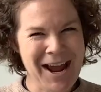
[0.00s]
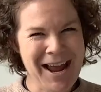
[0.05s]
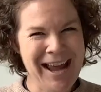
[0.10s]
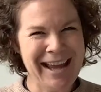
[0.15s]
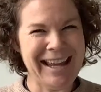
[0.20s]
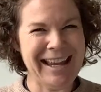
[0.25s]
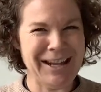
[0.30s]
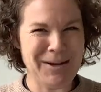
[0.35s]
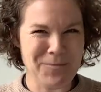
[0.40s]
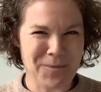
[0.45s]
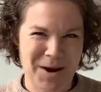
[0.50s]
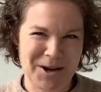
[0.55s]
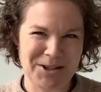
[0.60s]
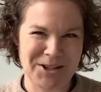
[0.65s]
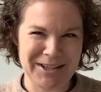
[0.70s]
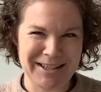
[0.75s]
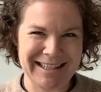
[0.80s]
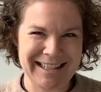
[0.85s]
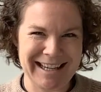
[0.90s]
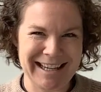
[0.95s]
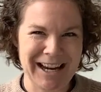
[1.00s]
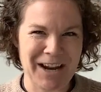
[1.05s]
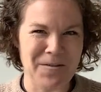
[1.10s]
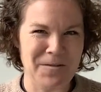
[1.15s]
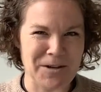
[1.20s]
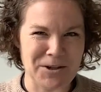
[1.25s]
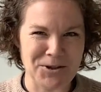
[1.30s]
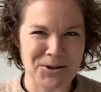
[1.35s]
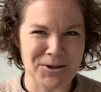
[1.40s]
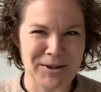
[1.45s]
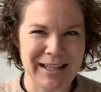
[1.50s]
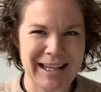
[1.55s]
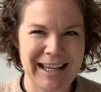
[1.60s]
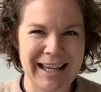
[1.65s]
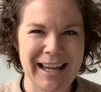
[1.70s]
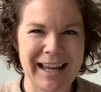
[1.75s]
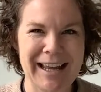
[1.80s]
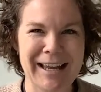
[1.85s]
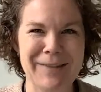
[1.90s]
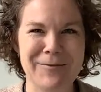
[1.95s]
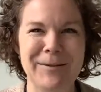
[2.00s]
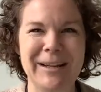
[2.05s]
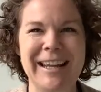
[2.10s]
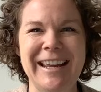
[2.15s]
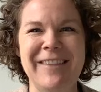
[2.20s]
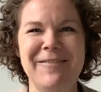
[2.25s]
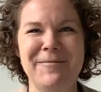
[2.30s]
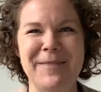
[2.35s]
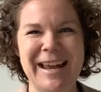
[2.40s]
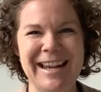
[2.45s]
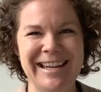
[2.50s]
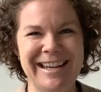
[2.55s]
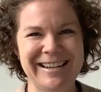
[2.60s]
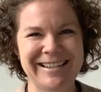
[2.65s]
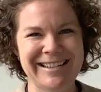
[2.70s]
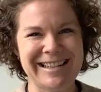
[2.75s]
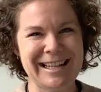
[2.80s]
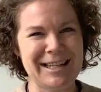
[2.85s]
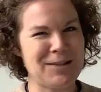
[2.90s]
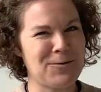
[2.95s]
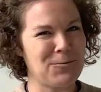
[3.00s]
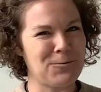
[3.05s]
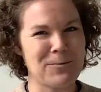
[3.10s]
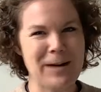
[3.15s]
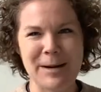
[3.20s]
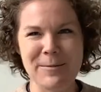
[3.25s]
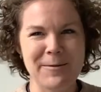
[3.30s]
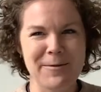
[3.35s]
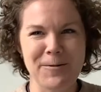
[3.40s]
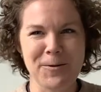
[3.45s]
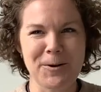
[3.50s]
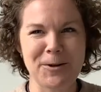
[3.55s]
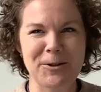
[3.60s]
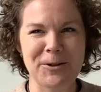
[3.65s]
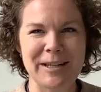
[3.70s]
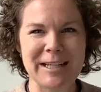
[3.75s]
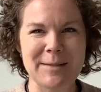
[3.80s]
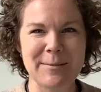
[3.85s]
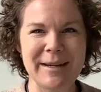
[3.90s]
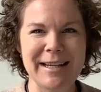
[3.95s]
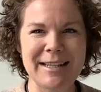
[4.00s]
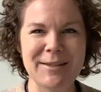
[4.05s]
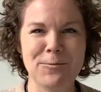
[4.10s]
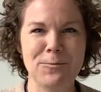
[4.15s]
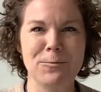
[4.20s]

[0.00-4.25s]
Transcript: in Washington officially. We have been here since right before Christmas,